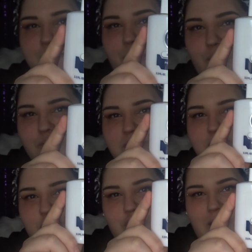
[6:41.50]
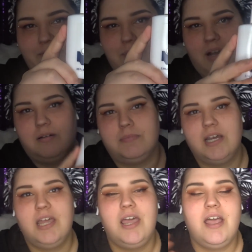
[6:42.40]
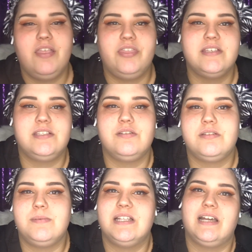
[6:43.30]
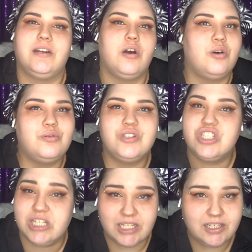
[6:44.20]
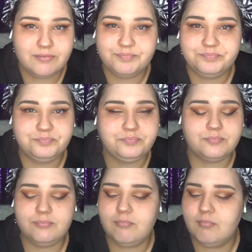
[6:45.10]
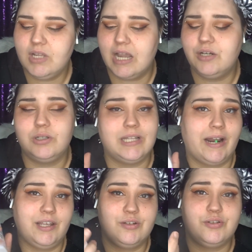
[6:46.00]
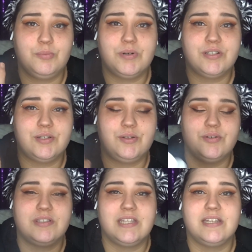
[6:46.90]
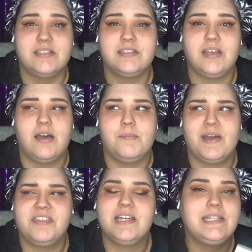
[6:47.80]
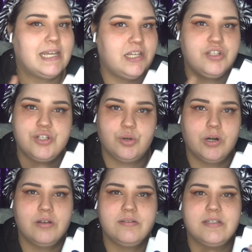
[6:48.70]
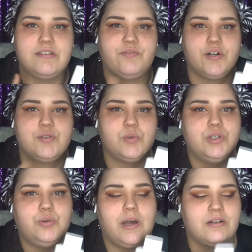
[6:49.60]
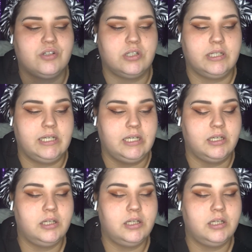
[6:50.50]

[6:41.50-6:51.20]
Post Shave Balm. This used to be like an OG. I know a lot of YouTubers who use this. I think Nikki Tutorials is the first one who actually